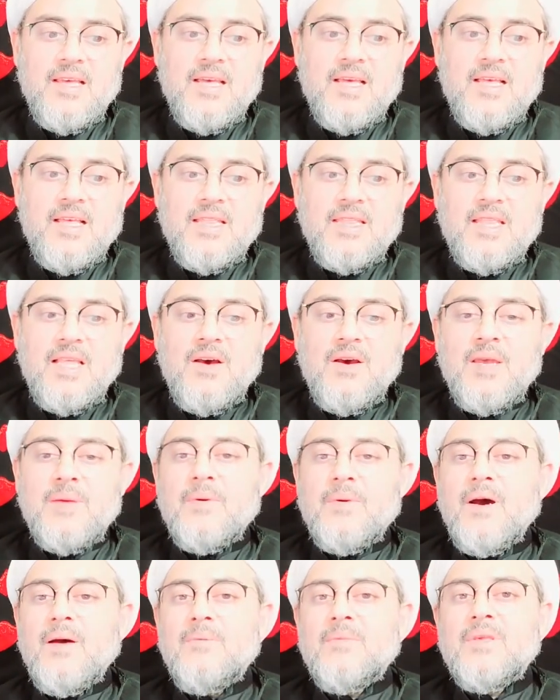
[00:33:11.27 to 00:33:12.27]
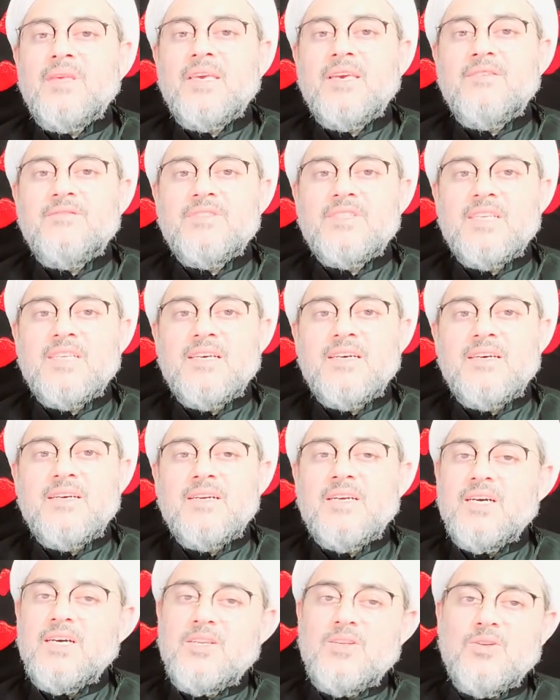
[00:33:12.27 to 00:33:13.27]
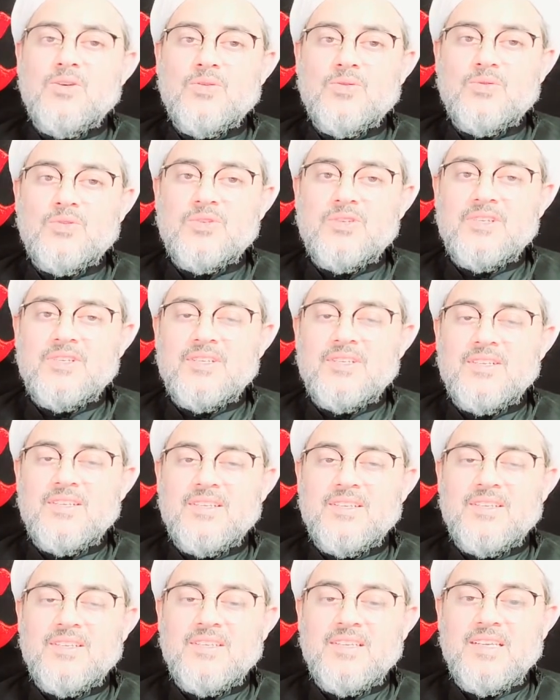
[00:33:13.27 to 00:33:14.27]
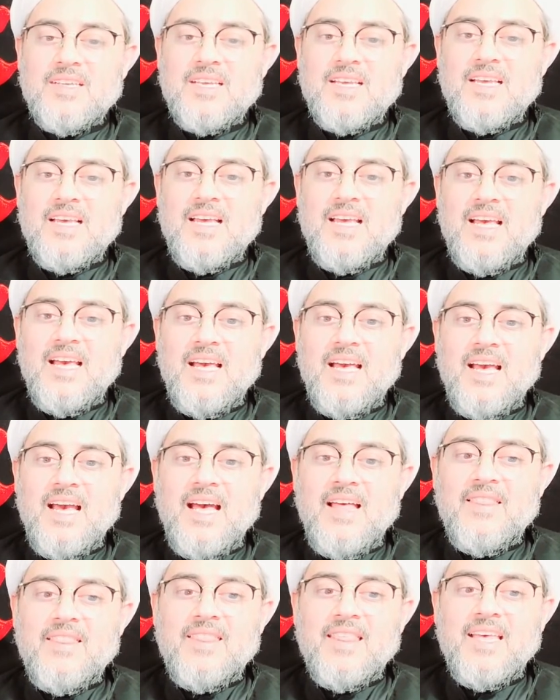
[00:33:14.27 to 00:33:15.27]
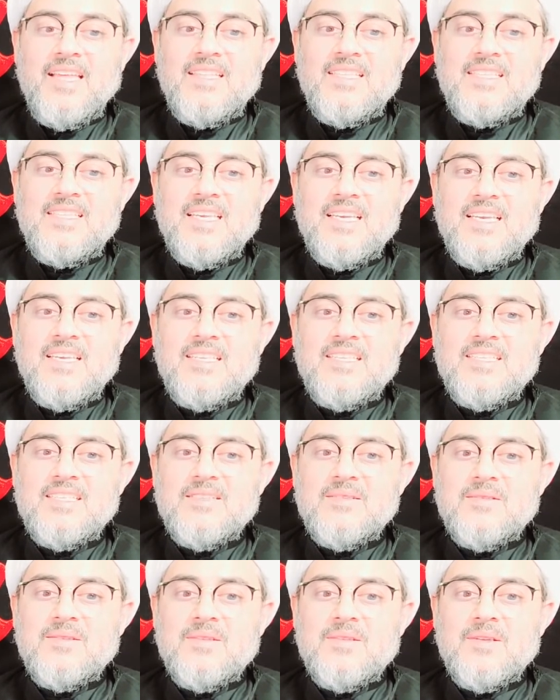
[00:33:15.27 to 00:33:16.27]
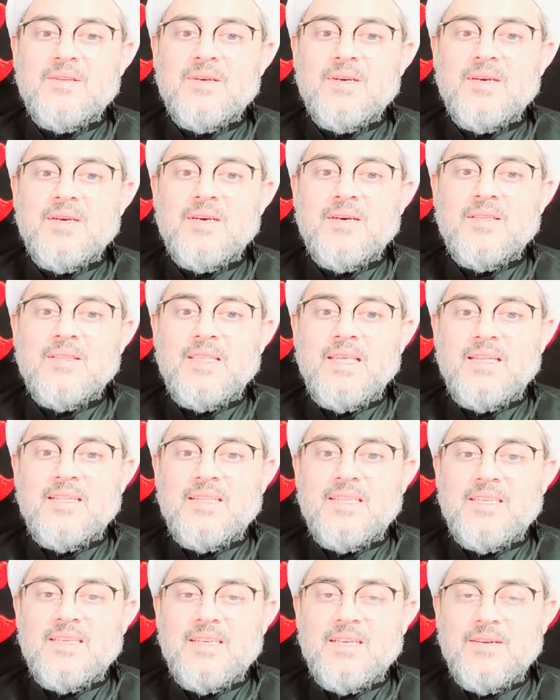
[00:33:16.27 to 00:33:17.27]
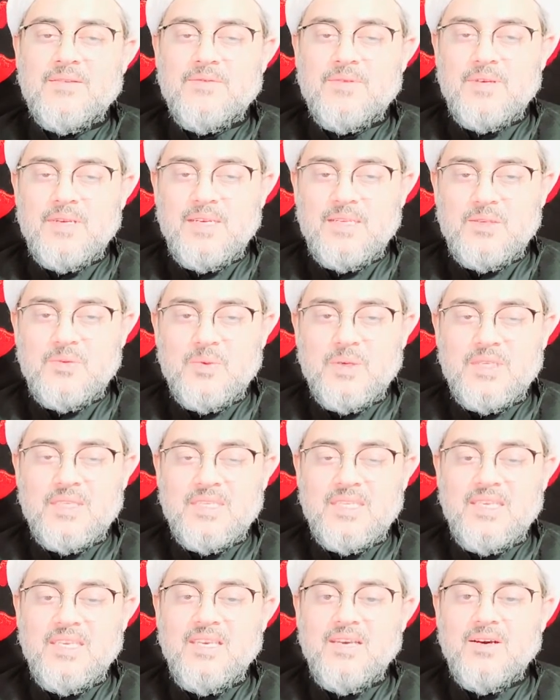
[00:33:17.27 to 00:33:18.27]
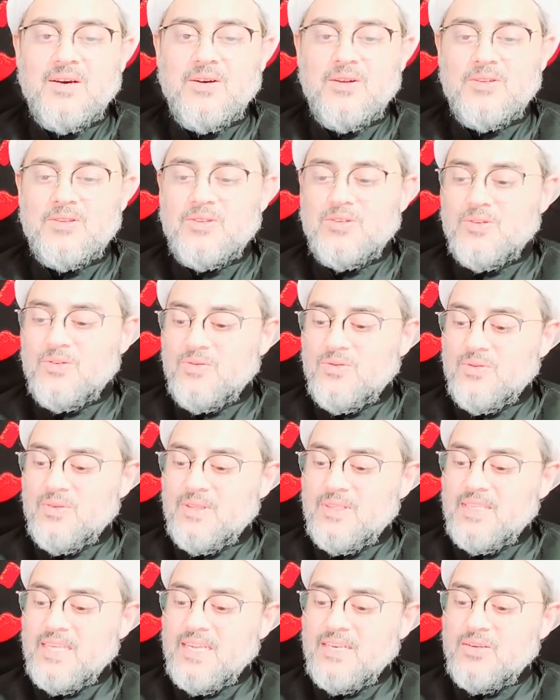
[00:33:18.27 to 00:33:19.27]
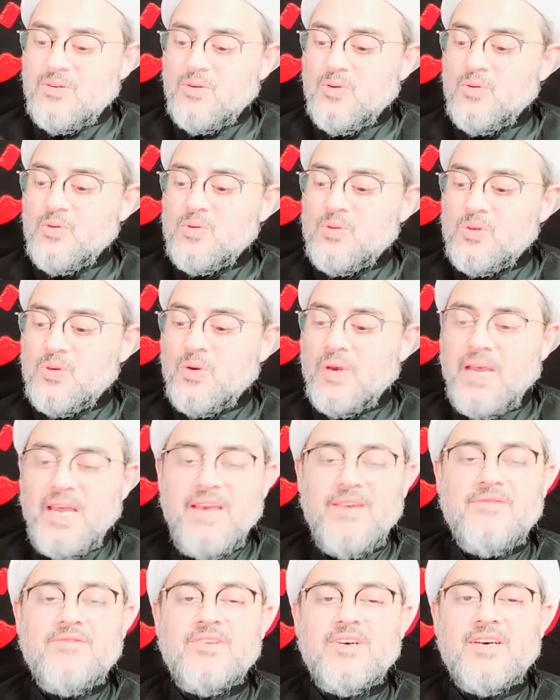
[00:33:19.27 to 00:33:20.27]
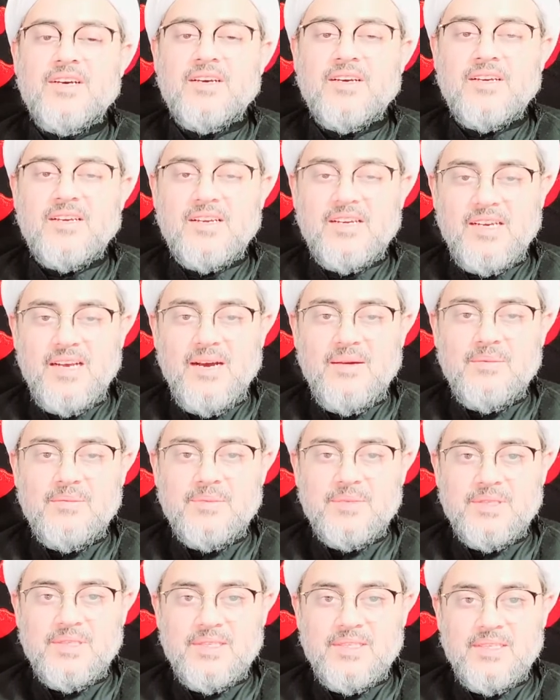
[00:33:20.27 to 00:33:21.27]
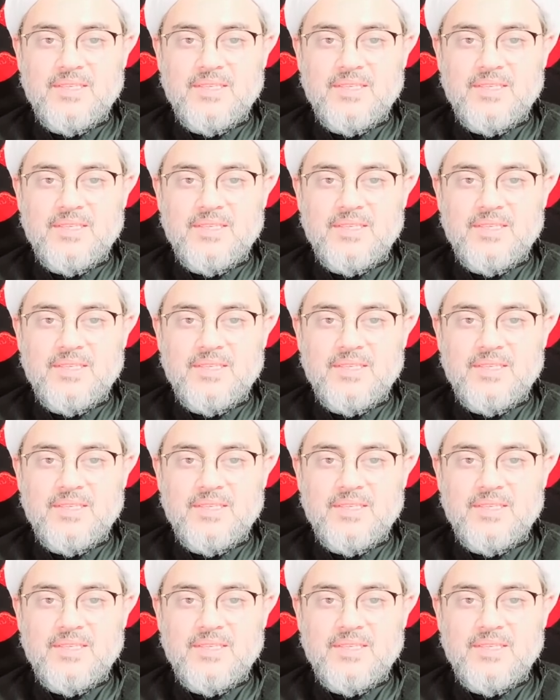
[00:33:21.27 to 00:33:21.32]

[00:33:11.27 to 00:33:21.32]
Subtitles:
Now Imam gives her a note and then says that his wasiyah also, that whosoever comes